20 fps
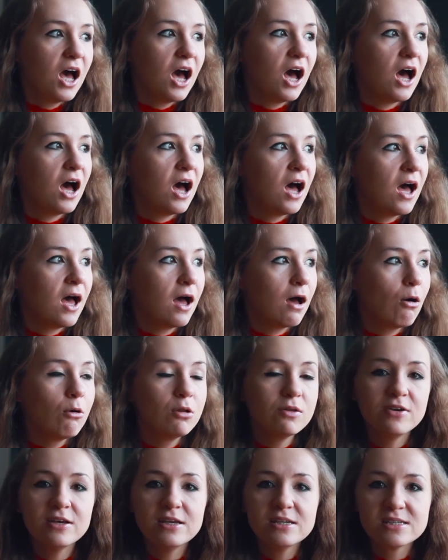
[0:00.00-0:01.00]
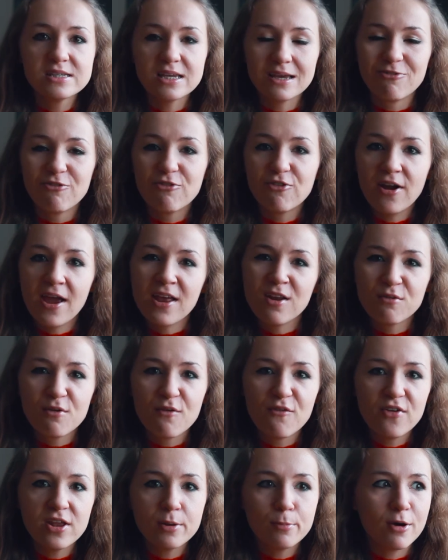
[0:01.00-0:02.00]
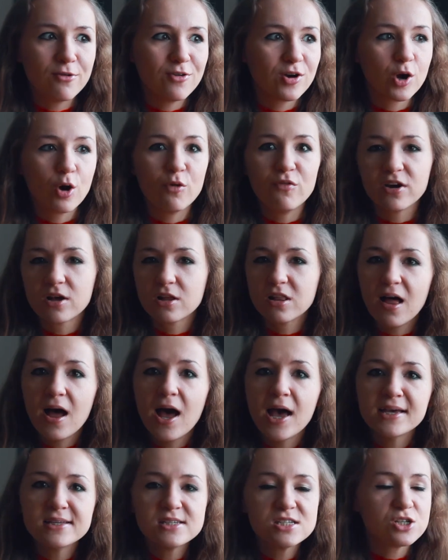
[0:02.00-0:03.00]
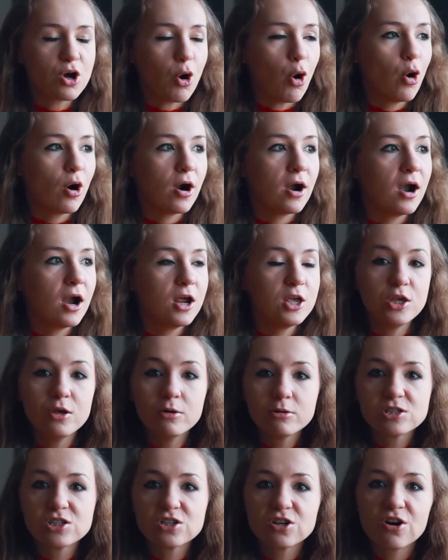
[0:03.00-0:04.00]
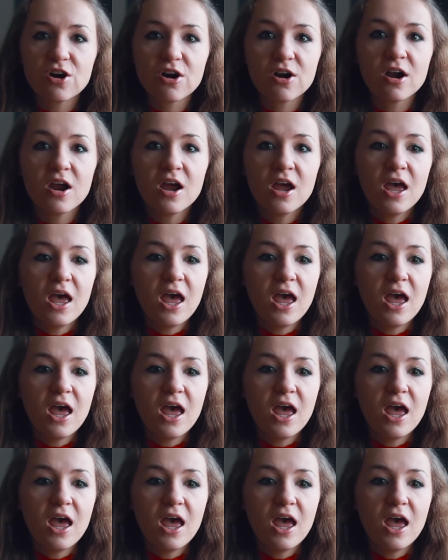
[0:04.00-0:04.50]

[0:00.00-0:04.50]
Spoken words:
always afraid of a feedback of a client or a user,